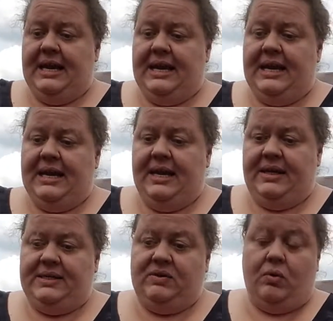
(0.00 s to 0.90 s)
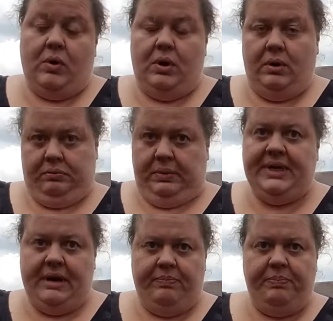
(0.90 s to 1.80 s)
is, or
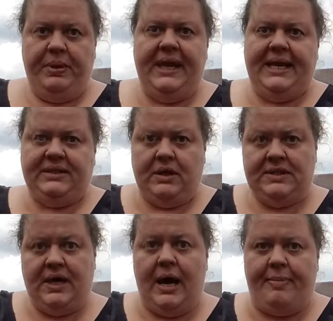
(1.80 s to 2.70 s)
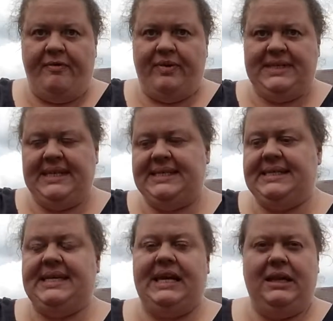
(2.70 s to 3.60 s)
plant on top of what's
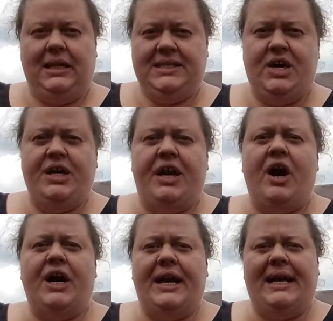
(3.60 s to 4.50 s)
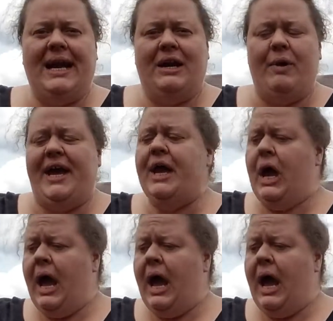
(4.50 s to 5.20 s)
existing in a lasagna gardening kind of way.